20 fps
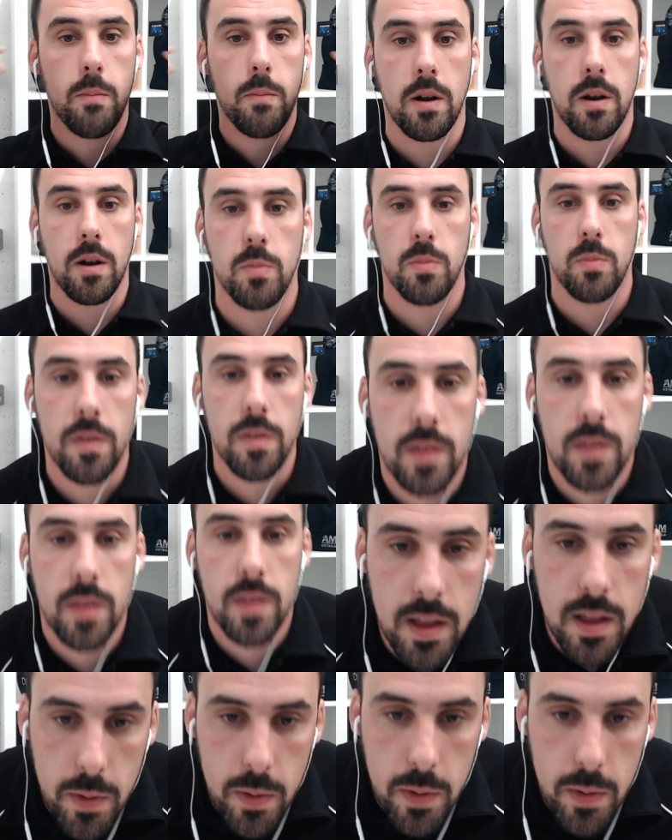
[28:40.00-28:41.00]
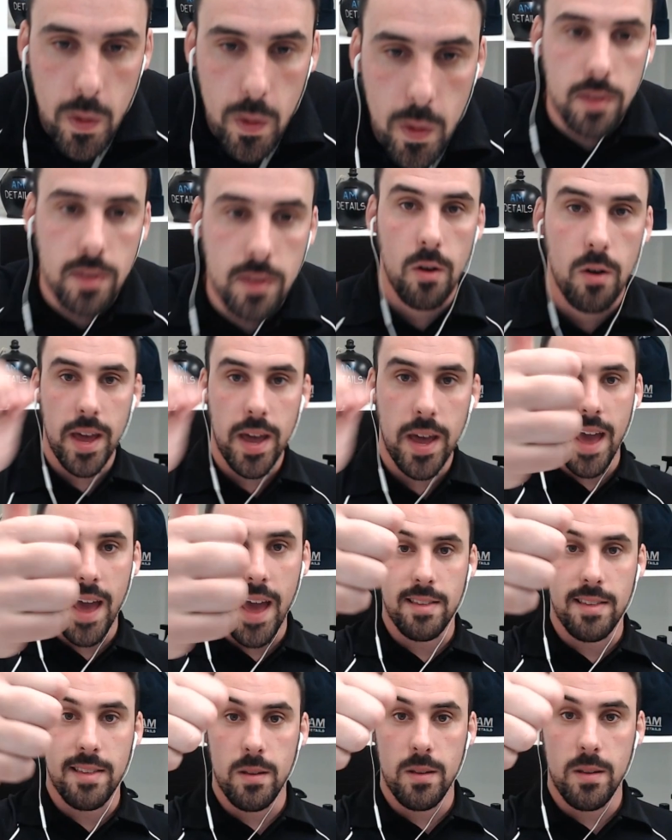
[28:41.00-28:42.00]
Mark Smith saying he'll be at WAXSTOCK.
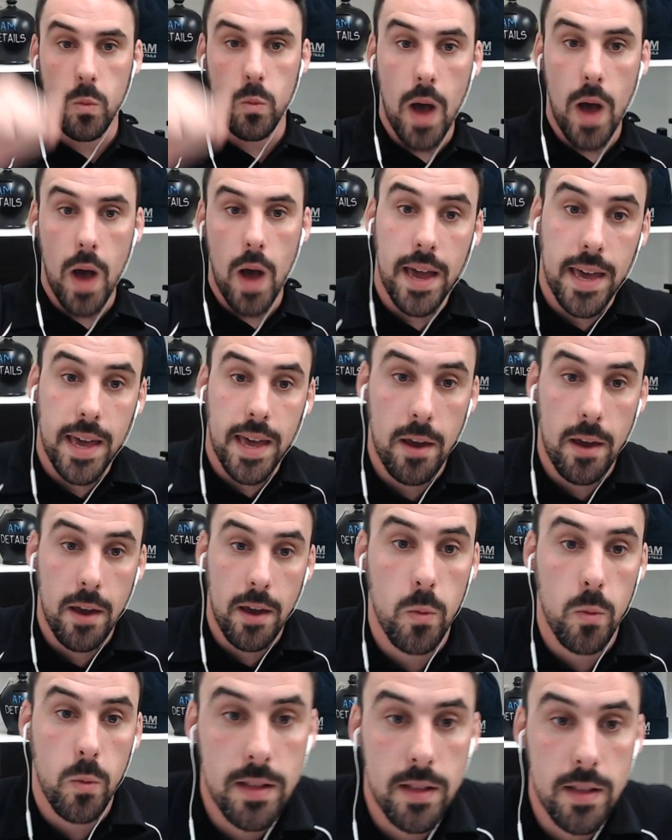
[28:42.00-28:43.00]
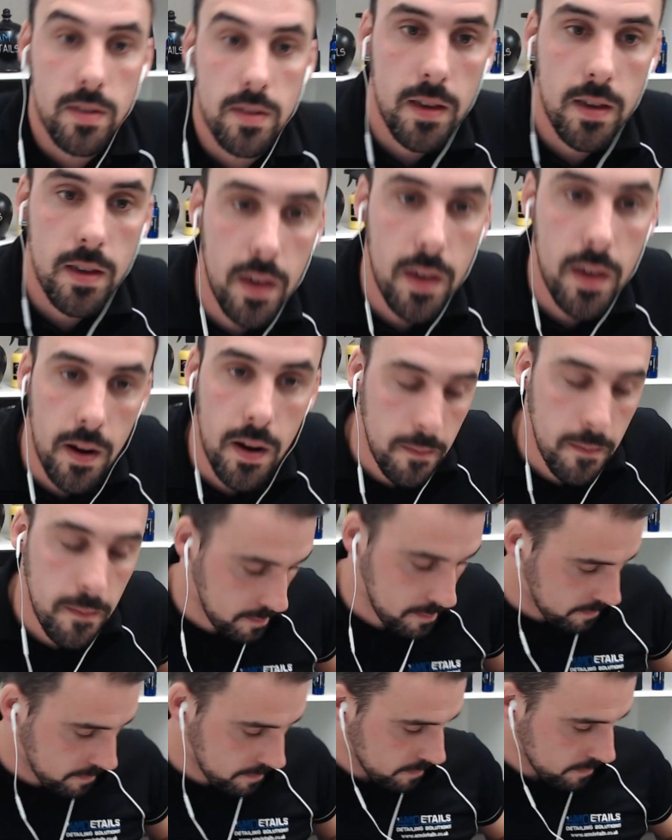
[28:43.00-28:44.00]
Excellent. I cannot wait to see you there.
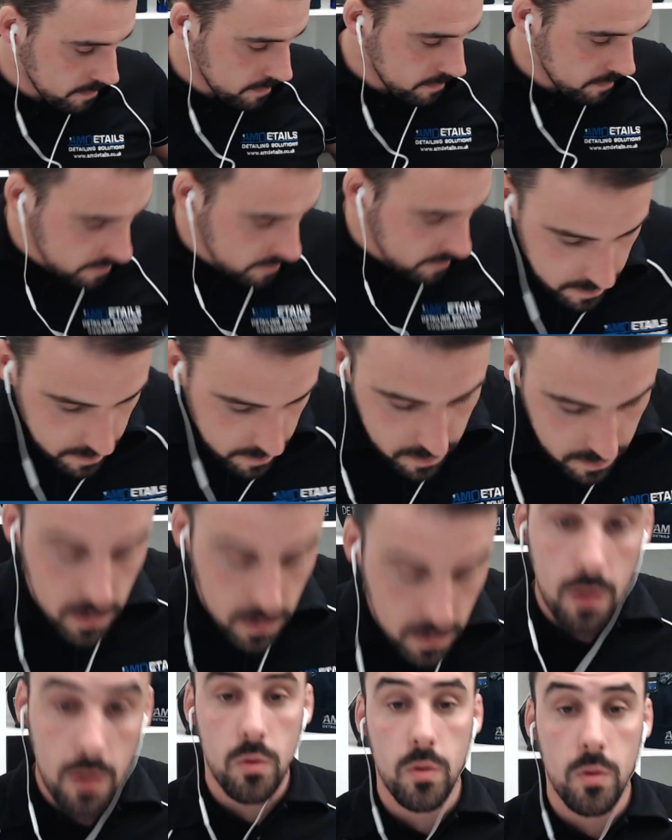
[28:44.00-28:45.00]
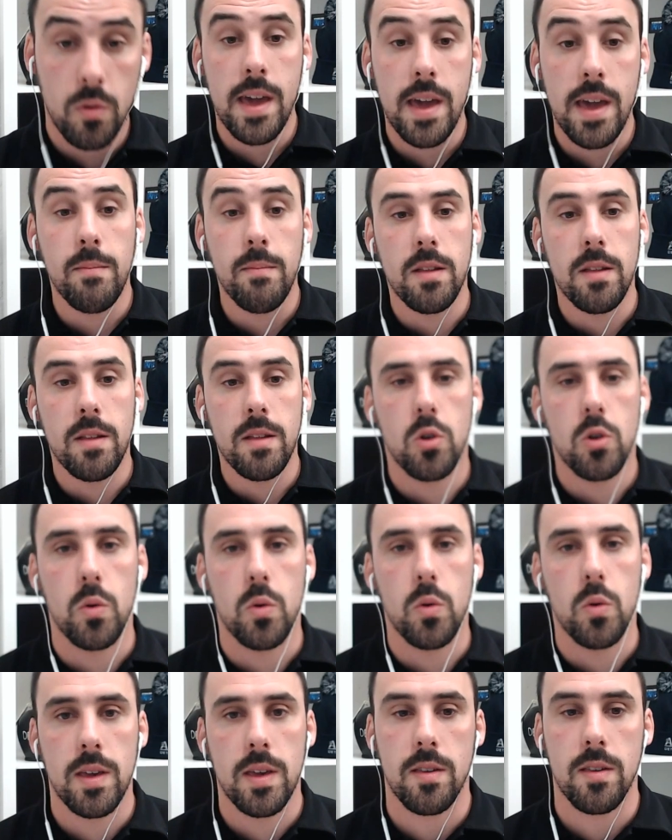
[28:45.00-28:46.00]
So the AMDetails
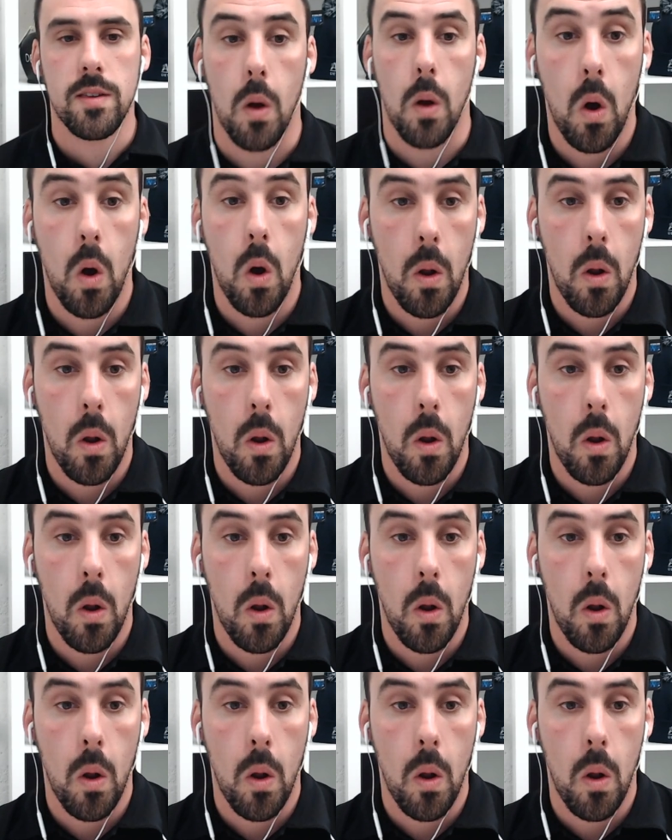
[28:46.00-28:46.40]
show season.